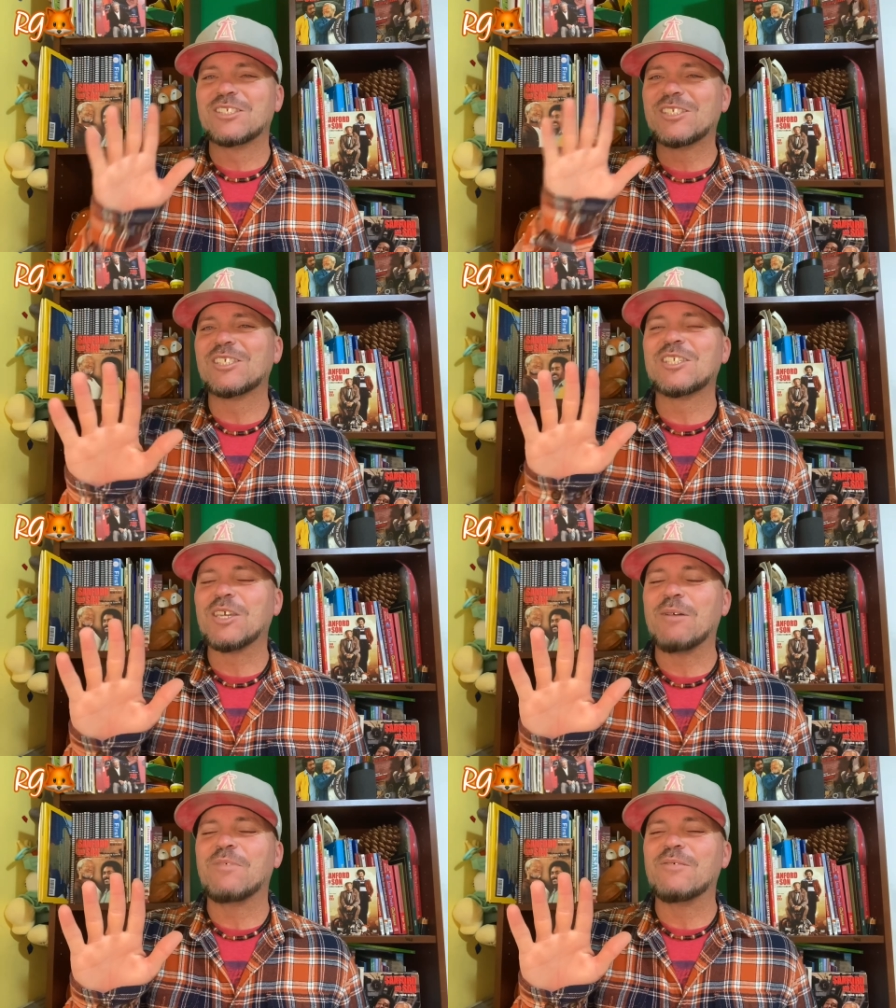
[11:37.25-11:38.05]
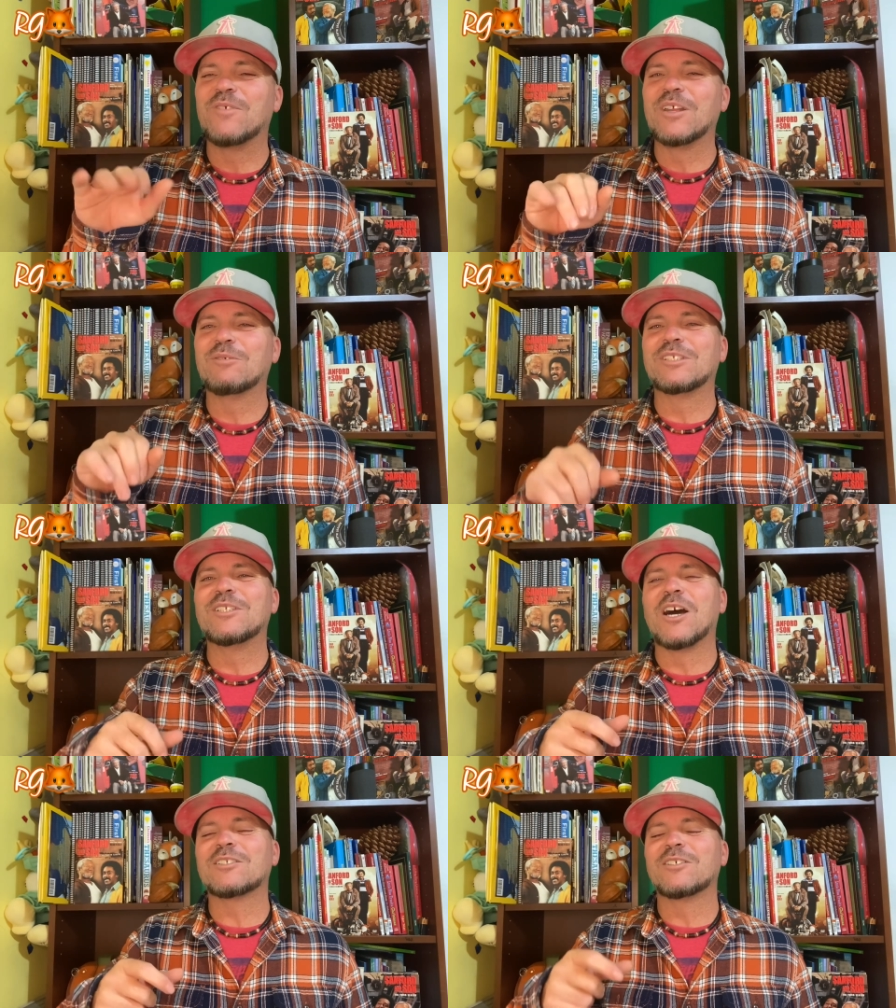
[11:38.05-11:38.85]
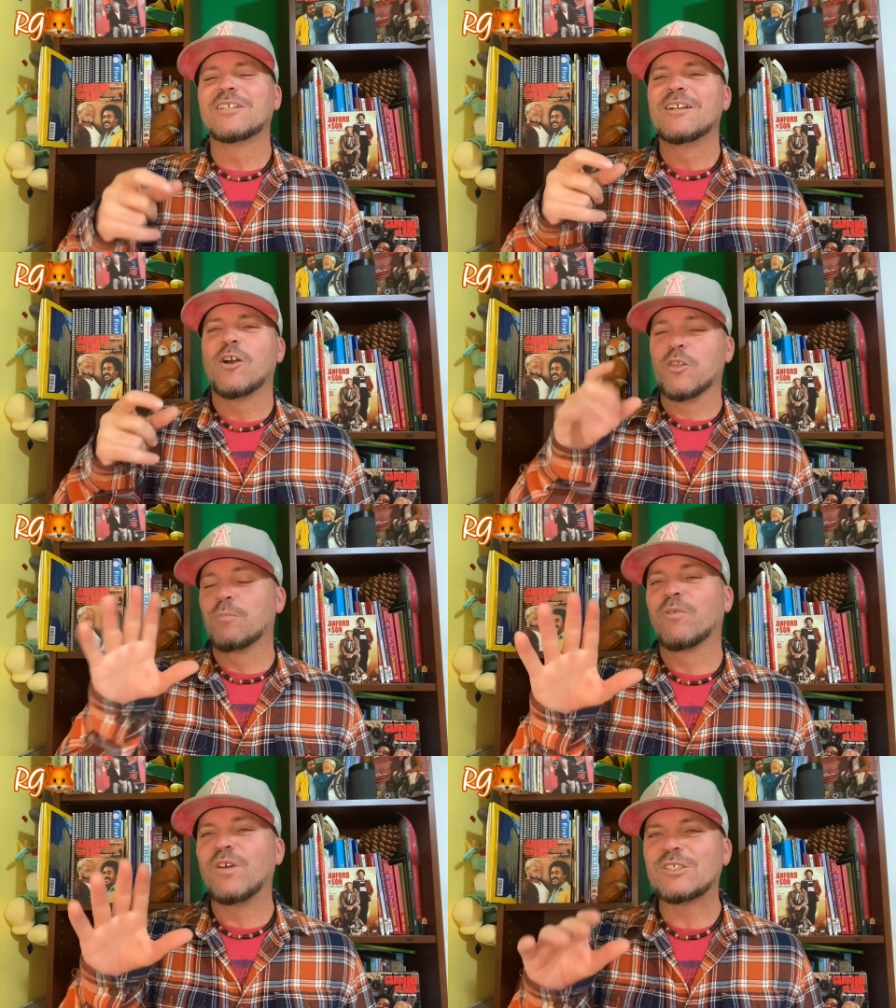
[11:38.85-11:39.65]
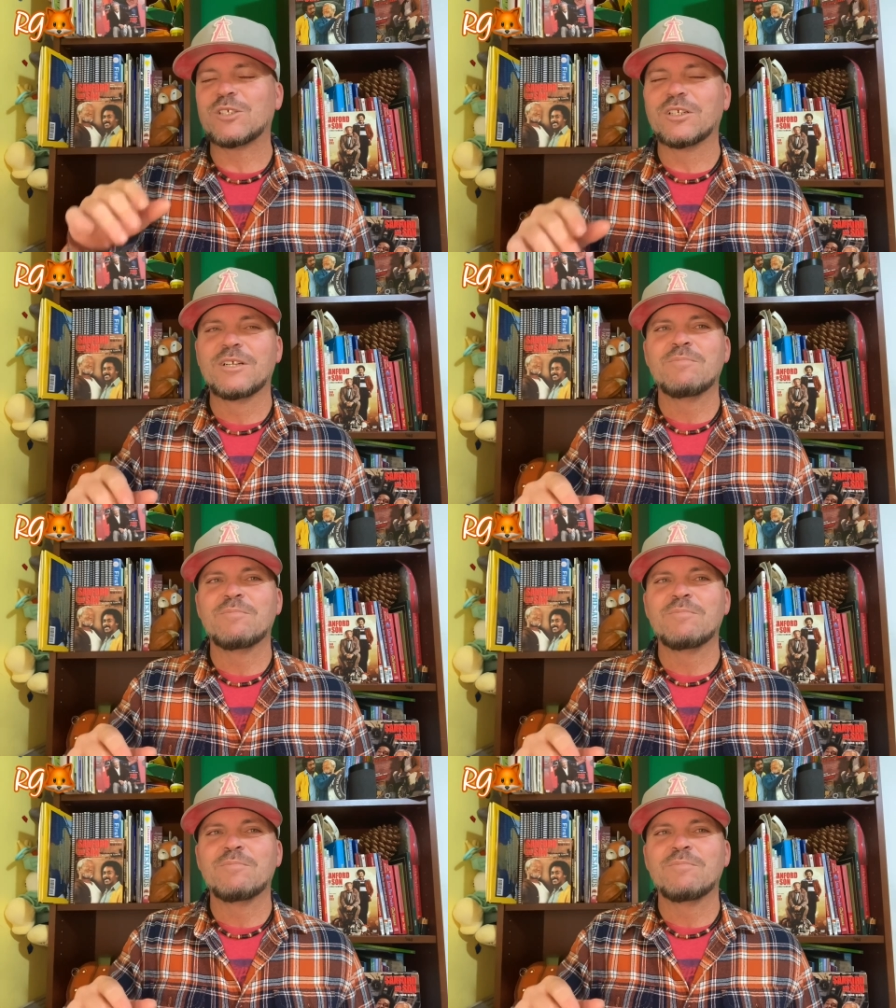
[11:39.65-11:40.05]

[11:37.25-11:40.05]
This is the top five funny with the doctor, or the professor.